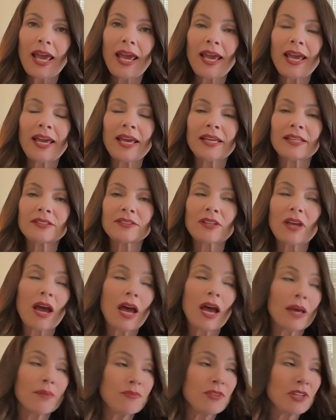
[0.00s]
And
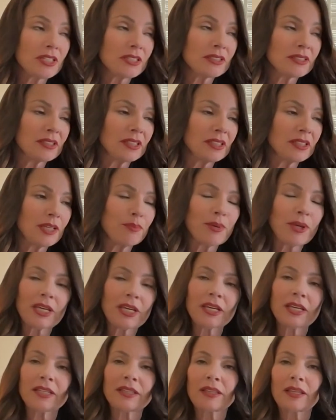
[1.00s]
obviously,
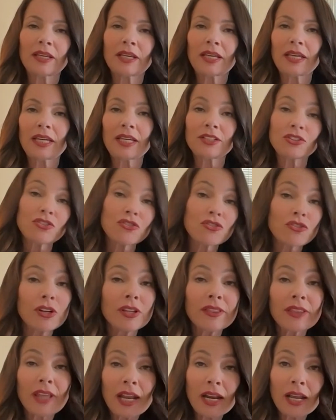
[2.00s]
being in the
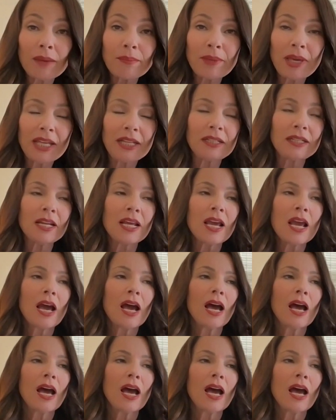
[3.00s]
industry that I'm in,